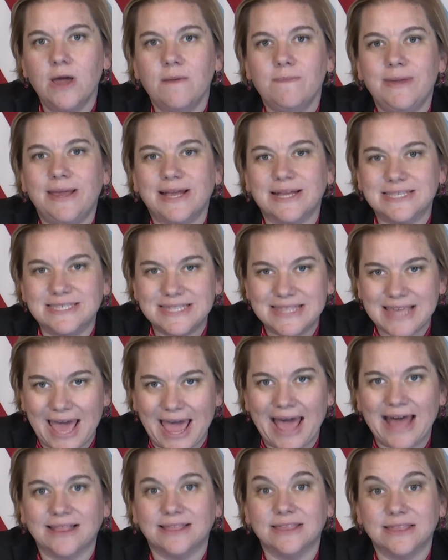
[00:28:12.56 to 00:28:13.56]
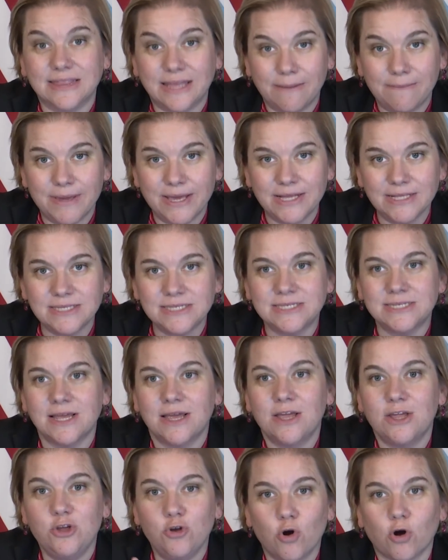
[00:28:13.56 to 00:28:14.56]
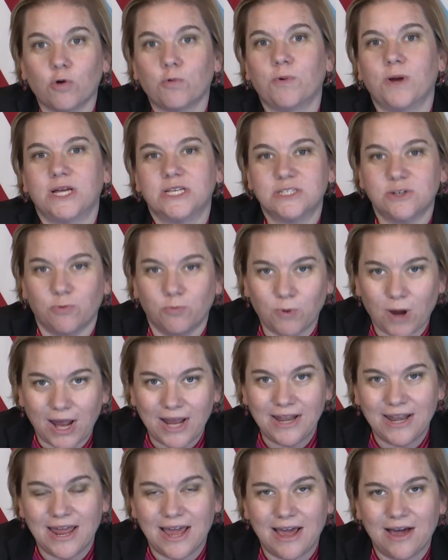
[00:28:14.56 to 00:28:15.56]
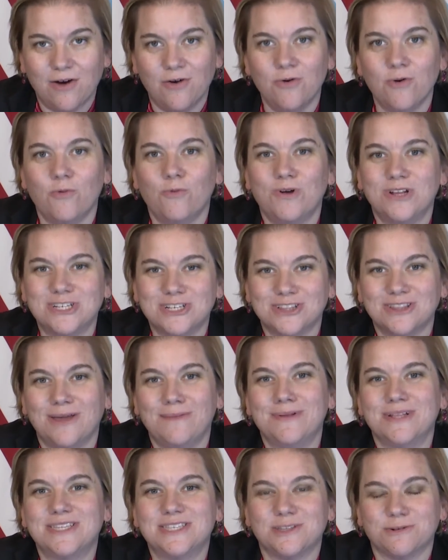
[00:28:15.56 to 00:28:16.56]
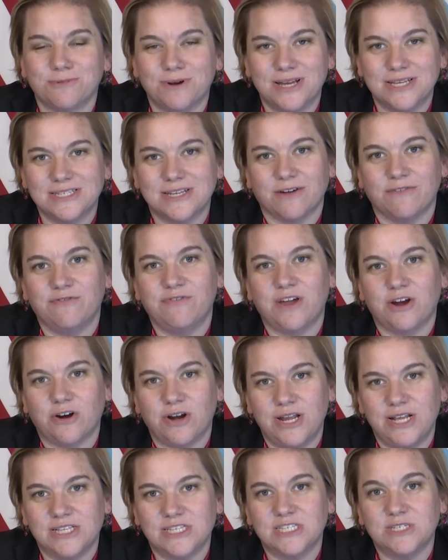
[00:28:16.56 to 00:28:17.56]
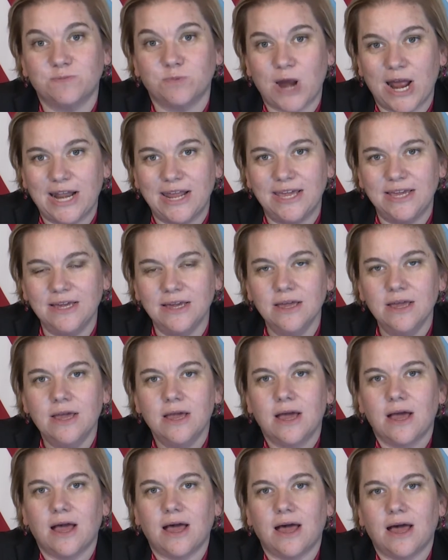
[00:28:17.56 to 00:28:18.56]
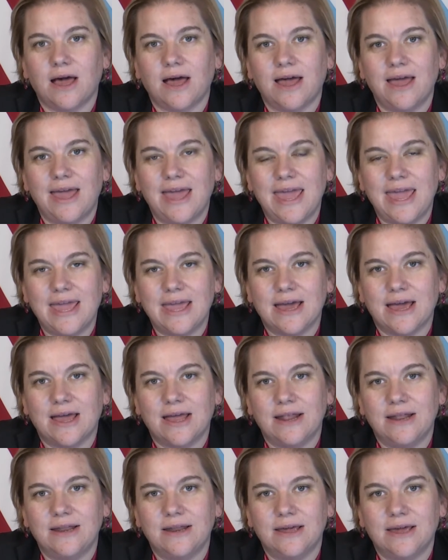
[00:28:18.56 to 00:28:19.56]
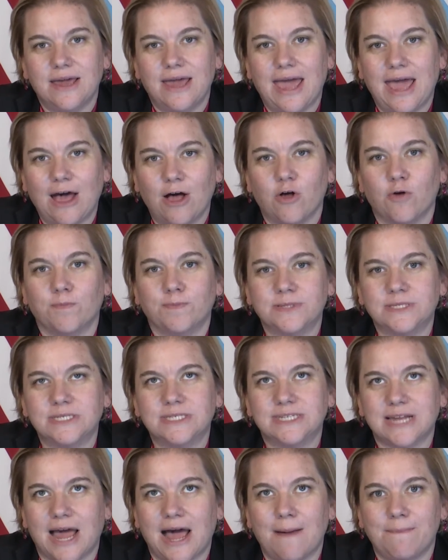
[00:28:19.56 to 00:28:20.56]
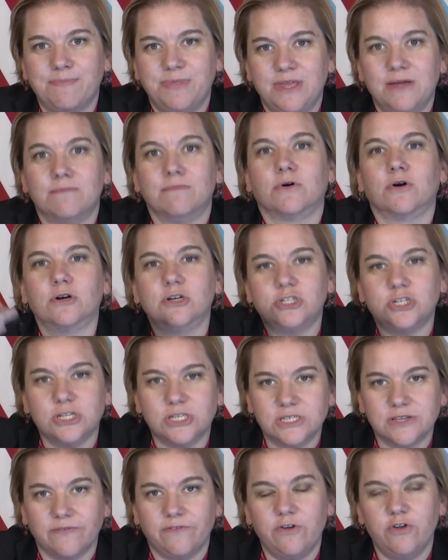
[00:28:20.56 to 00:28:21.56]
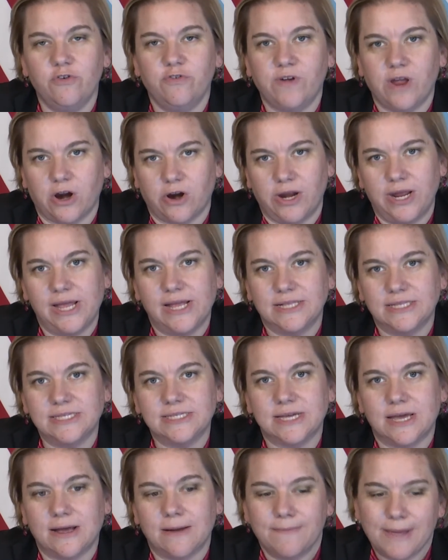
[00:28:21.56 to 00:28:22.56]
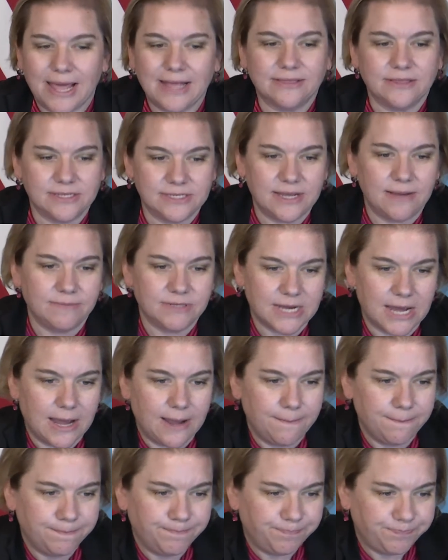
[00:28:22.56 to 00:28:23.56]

because that limits your risk right now, which limits the risk of variants spreading and helps stop the emergence of new variants at the same time.